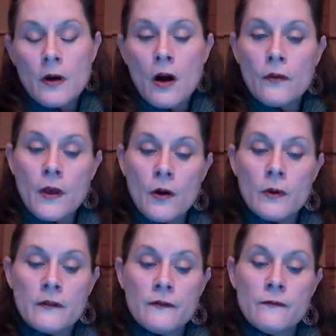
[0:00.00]
although
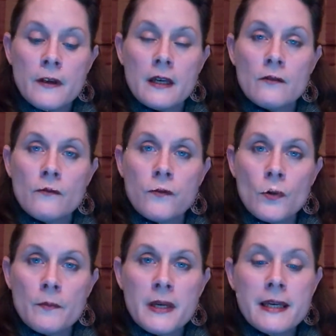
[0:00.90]
we've fit
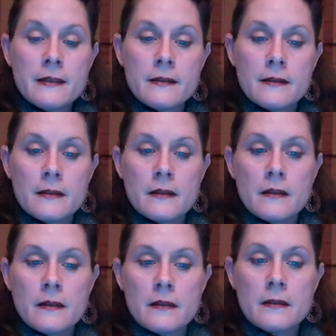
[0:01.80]
4 pieces
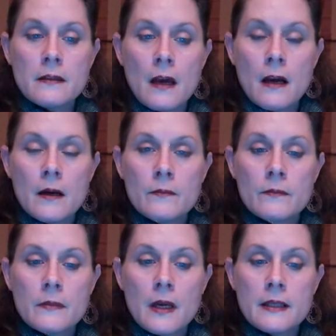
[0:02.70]
into this
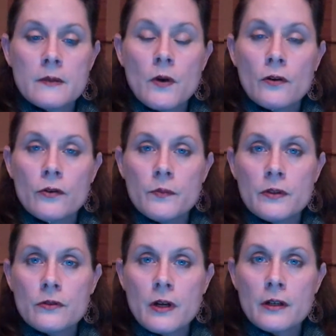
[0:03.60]
small group
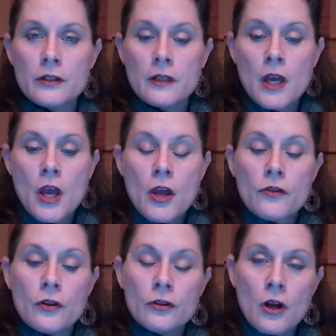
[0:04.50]
instruction,
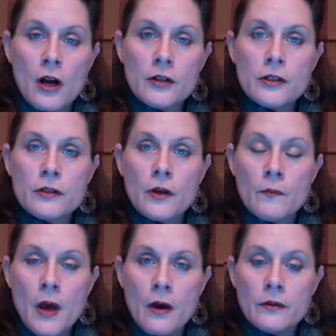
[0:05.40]
the largest
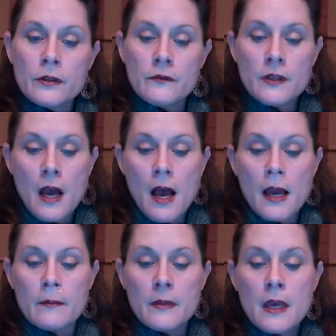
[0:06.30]
component of
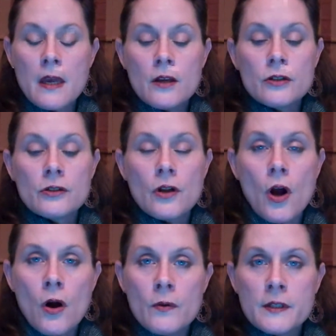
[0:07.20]
time should
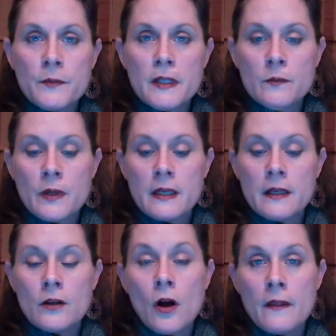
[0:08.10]
always be spent
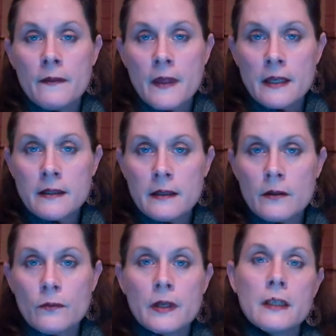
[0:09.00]
in
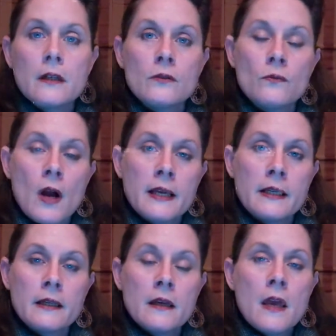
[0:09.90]
authentic reading and
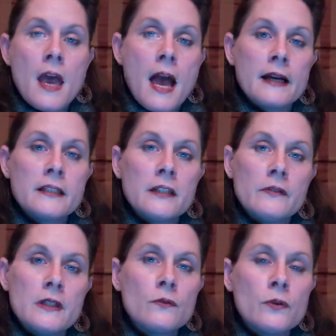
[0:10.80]
writing
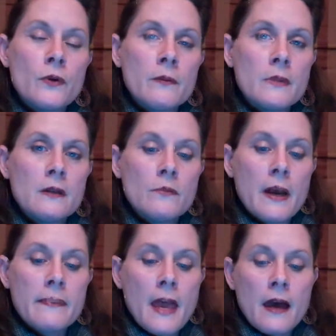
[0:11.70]
activities. What do I mean
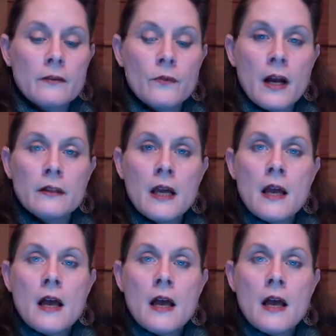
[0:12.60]
by that? Well,